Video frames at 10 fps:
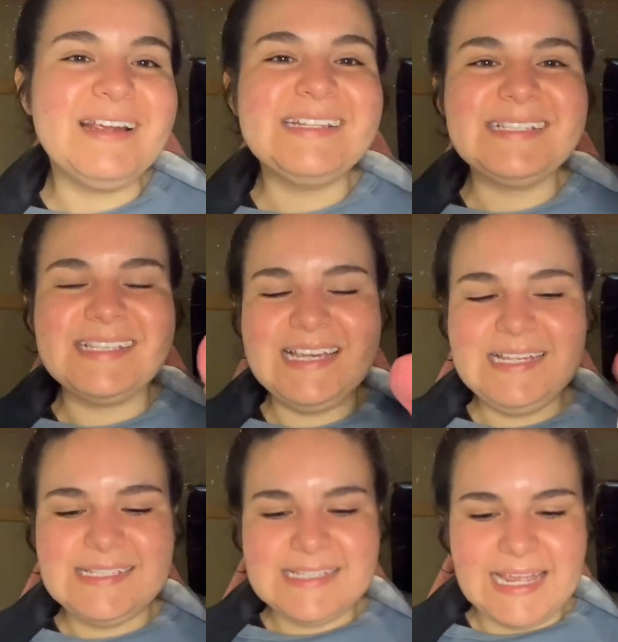
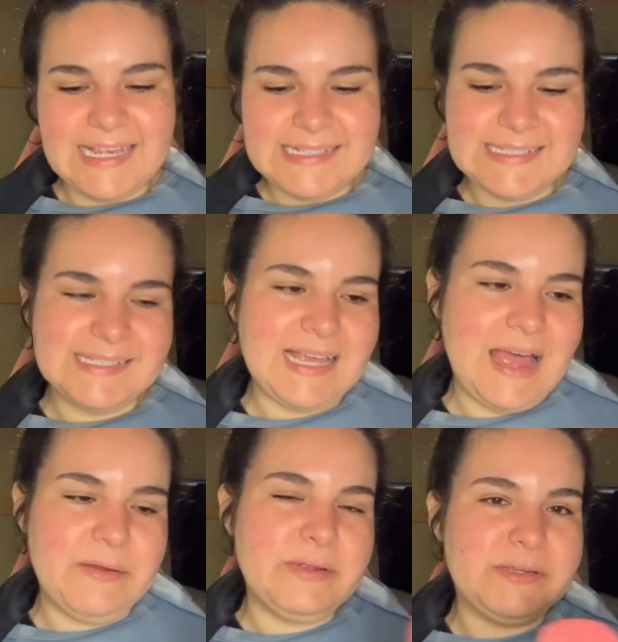It's nice.
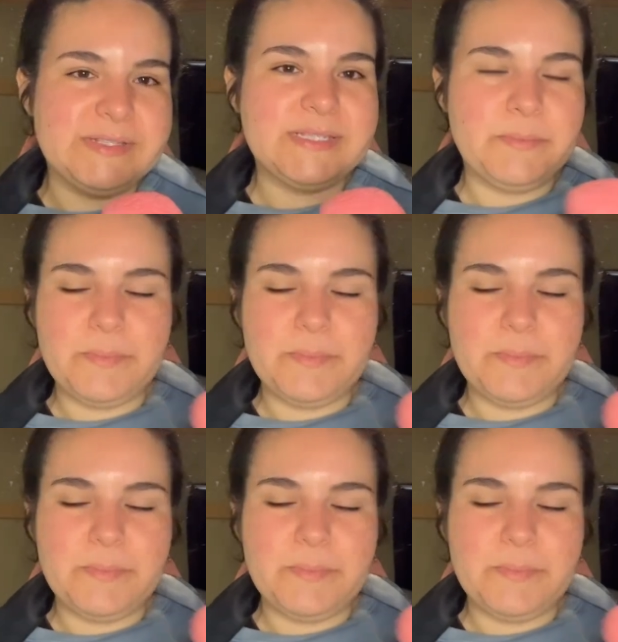I would use them